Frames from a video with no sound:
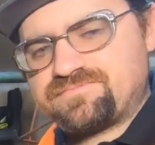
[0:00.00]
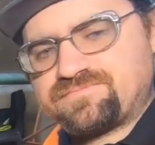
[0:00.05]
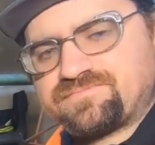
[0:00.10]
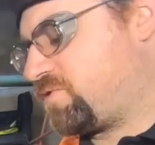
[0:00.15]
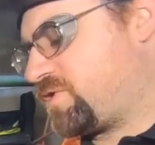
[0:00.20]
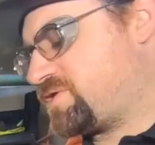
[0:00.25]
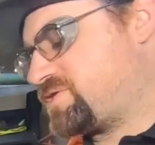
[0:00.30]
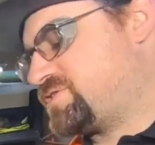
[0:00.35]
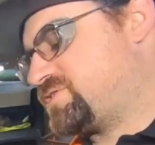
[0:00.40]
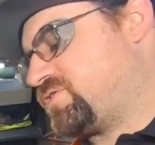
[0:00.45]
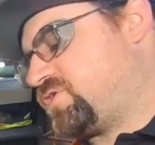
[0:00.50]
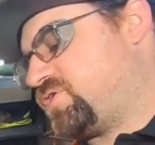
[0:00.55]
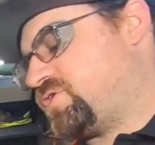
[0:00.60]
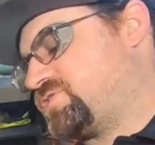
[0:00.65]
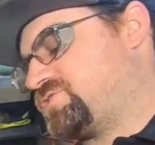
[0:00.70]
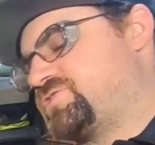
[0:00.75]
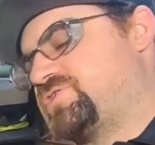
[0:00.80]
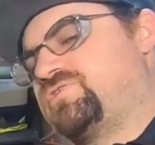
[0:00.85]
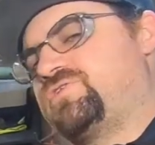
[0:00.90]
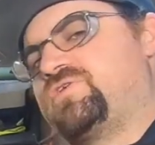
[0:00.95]
The rust
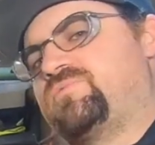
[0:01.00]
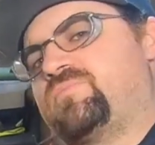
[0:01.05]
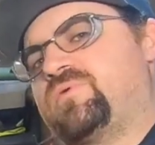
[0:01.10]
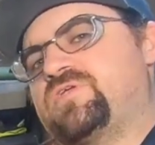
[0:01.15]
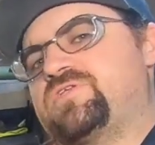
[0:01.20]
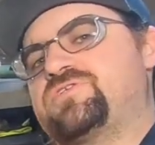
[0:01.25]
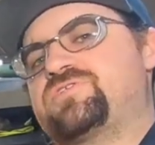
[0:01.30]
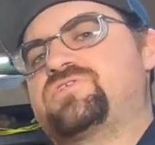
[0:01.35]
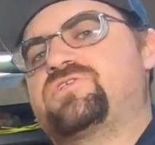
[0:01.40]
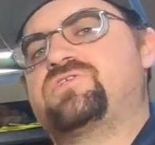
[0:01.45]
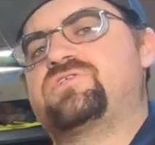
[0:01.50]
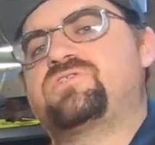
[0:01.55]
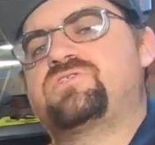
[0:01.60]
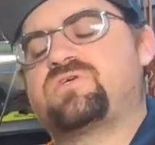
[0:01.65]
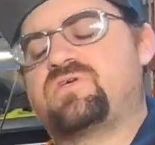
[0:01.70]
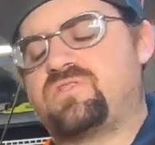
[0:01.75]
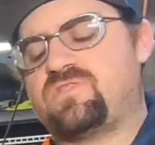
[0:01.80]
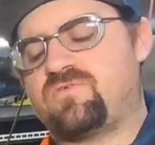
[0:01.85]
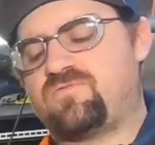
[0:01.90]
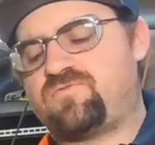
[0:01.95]
also
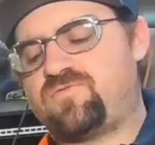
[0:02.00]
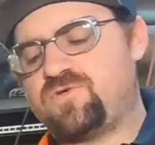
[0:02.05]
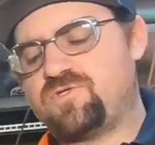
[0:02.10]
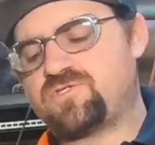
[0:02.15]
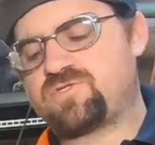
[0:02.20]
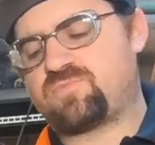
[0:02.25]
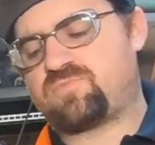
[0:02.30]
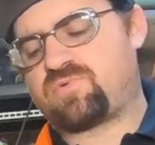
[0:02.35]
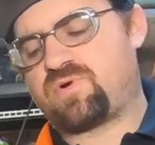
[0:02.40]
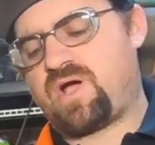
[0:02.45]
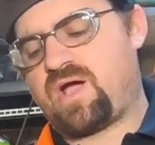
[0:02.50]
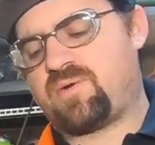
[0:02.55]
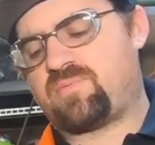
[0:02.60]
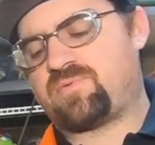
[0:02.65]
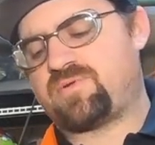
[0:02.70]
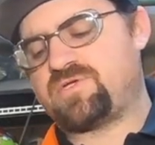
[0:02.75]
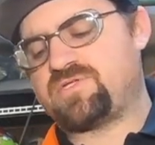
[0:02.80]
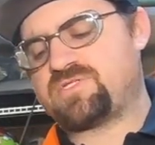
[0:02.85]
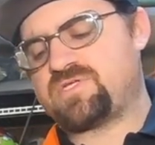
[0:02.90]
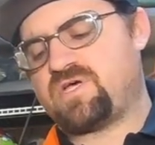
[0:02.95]
diminishes the fusion
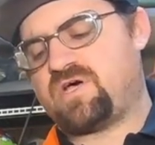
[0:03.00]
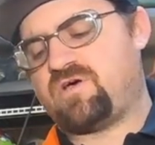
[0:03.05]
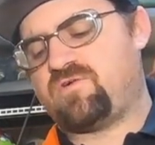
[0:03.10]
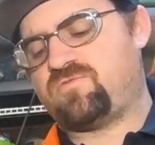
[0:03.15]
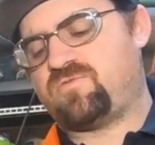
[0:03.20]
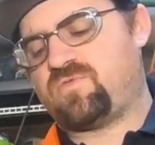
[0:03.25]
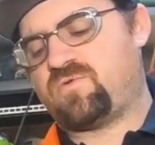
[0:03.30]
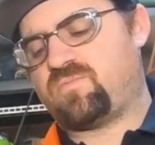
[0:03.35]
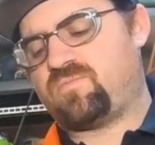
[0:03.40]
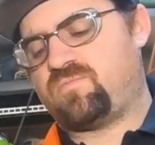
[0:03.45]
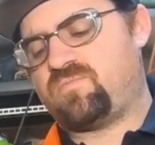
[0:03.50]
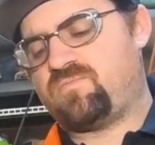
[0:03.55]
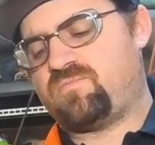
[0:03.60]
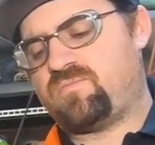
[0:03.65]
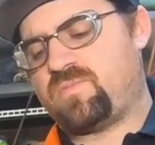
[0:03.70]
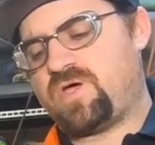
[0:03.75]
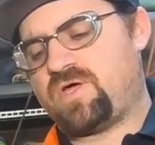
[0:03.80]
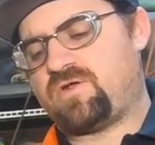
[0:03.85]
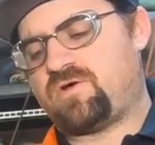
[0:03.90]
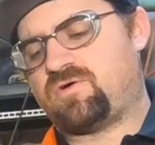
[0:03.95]
properties of the
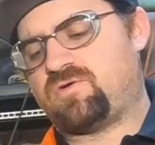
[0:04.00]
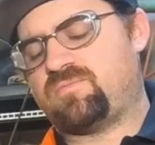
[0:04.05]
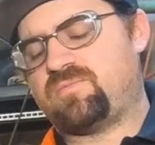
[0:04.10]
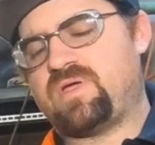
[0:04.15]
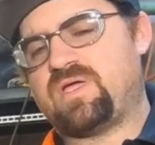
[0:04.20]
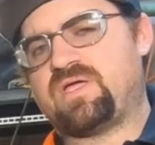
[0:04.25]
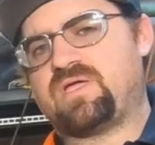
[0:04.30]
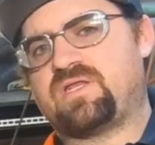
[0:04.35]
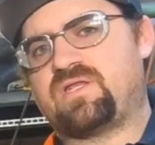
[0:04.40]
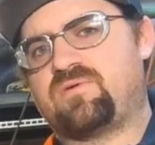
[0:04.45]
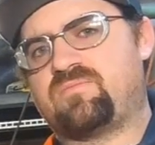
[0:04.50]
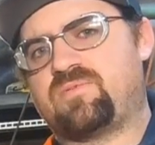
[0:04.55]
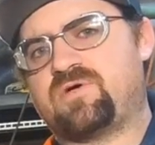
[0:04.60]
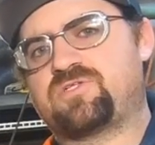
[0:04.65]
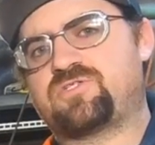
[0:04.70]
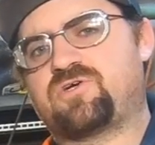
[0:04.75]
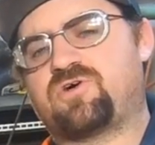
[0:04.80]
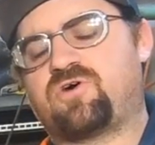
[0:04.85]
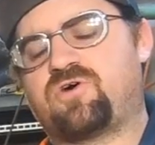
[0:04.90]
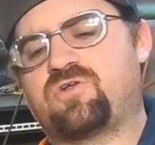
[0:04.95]
metal, making it
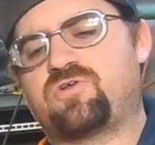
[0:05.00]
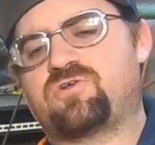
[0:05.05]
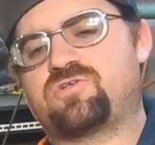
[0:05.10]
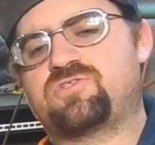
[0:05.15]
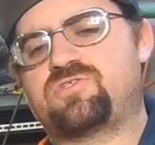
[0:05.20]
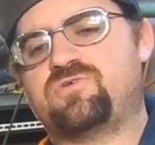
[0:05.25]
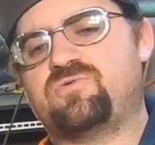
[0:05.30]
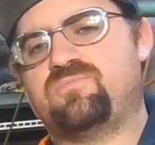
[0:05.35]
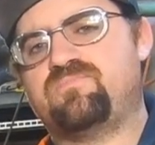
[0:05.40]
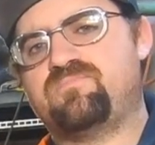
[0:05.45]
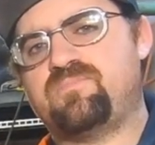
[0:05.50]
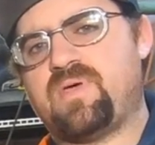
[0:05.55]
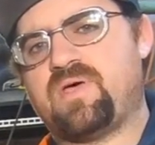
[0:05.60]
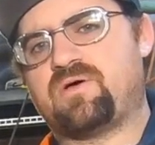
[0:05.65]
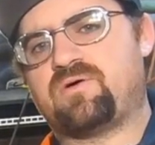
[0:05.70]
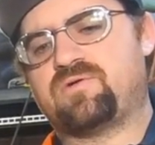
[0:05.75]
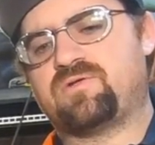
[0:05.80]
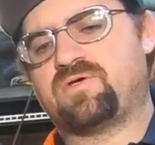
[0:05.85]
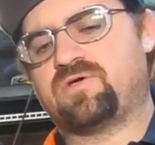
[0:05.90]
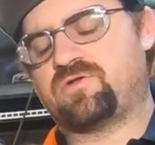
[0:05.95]
much harder to
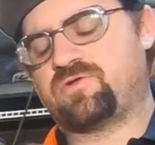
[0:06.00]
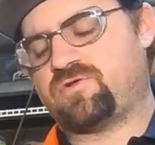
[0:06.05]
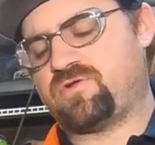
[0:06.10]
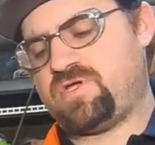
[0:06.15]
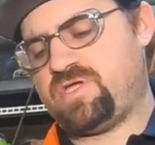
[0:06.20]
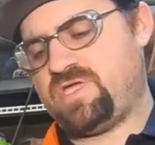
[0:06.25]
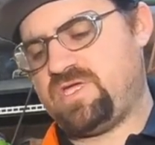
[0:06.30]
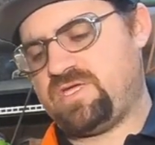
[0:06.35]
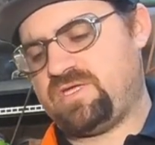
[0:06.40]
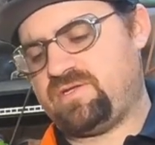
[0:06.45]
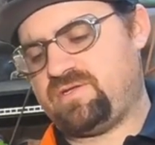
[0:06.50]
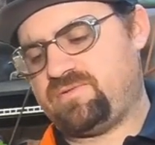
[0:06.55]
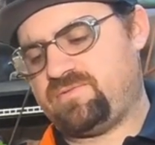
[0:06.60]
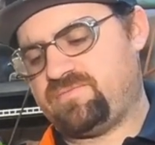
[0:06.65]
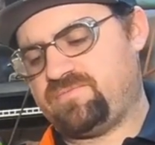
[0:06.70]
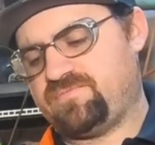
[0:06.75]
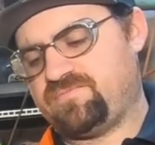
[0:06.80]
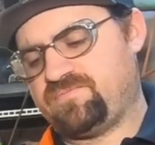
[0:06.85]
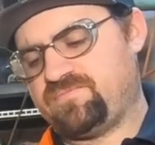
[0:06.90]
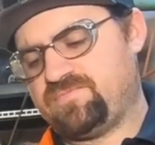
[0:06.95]
melt under heat.
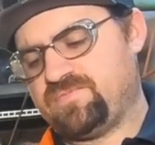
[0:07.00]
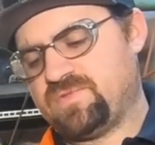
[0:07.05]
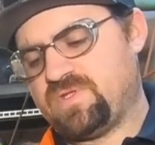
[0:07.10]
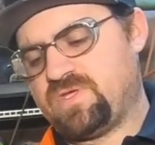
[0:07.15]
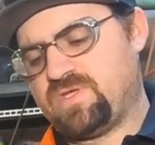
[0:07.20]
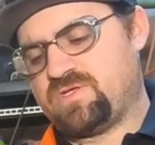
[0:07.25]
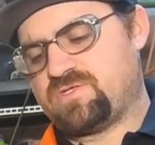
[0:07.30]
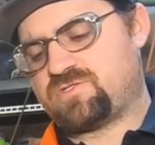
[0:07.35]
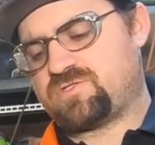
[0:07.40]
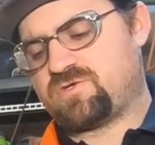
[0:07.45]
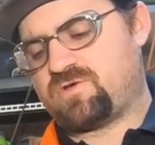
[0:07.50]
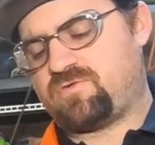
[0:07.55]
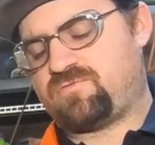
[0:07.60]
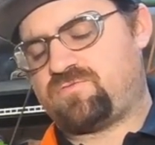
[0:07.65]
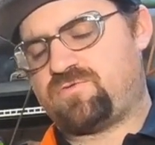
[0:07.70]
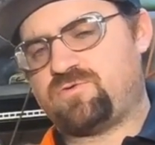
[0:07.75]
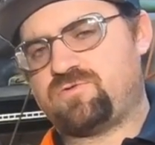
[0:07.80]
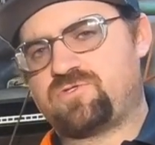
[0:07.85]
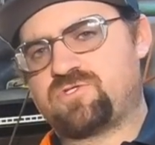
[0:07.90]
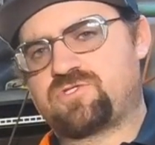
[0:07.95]
So
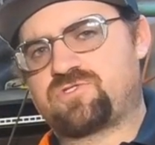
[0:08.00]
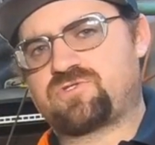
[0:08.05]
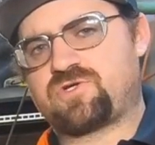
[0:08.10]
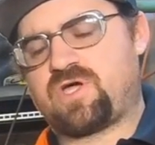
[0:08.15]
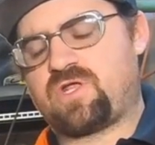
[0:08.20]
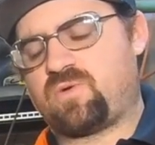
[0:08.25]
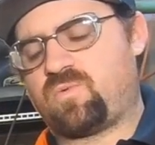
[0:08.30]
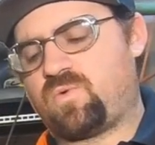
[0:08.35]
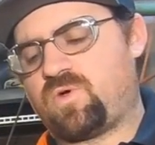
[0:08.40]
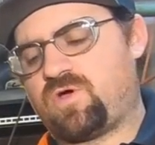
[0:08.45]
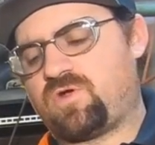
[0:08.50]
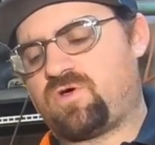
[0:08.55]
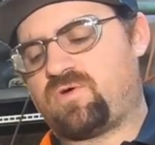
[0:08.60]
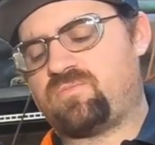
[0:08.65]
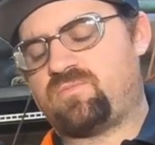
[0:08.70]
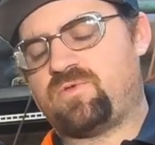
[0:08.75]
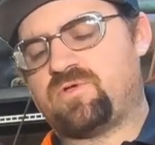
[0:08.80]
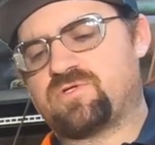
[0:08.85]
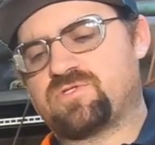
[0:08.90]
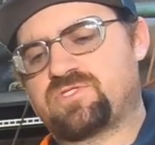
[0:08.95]
if you just try to weld
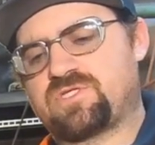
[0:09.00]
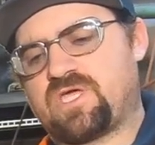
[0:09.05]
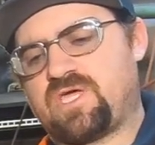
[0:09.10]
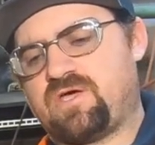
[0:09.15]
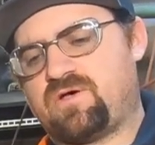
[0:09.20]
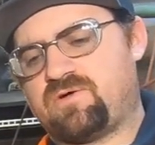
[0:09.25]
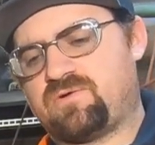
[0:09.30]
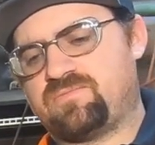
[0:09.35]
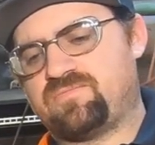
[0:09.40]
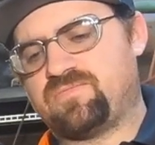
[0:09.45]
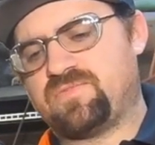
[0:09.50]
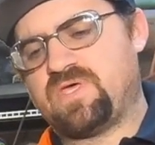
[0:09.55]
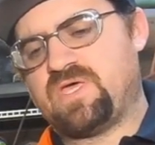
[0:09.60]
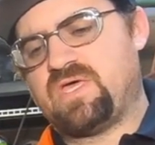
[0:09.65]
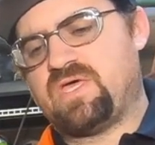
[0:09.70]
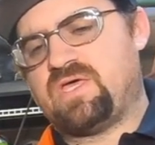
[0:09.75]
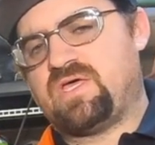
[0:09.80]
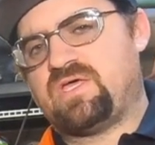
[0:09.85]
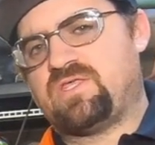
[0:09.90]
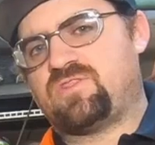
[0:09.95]
on mill scale,
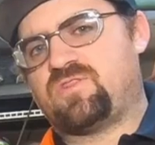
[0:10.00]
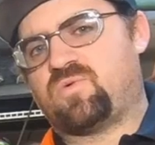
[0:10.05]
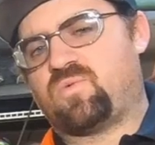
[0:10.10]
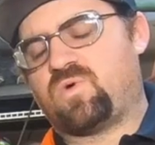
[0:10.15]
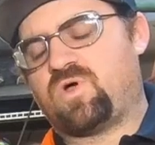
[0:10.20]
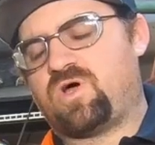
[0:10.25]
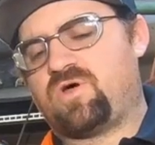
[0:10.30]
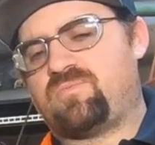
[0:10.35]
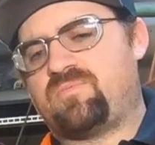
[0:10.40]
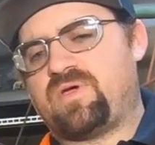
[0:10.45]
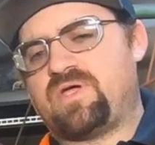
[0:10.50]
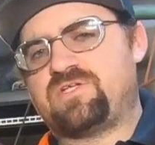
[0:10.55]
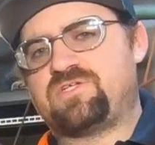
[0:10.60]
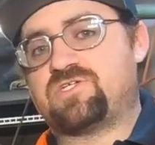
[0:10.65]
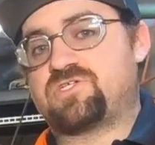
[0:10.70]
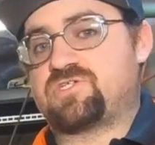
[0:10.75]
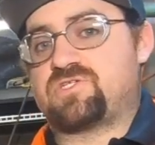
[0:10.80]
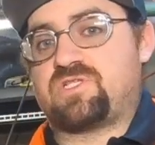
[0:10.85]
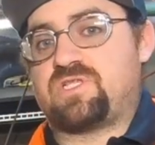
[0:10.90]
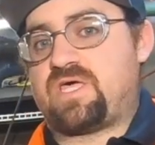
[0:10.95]
the weld may
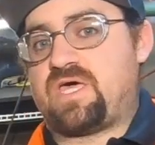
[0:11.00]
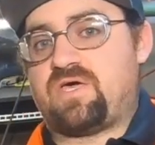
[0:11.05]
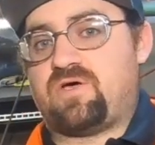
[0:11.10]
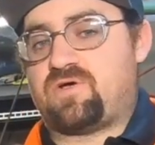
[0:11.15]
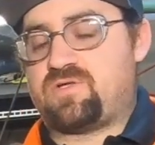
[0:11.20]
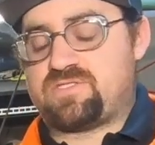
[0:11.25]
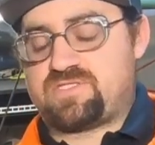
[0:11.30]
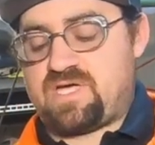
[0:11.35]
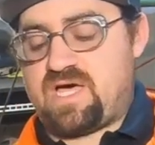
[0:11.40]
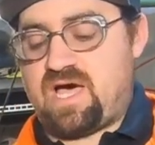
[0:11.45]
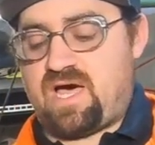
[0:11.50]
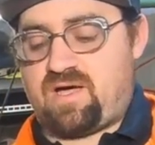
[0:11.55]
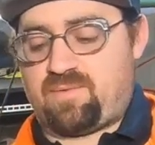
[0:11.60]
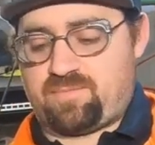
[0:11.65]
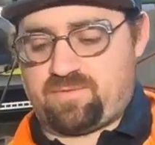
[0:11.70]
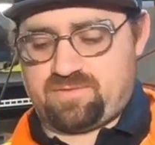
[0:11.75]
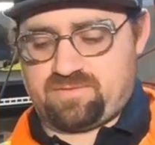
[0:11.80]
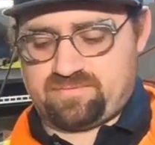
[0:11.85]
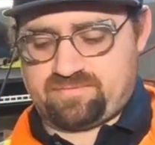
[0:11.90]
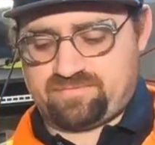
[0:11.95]
just lay on
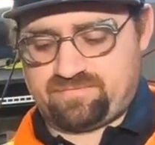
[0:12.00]
top.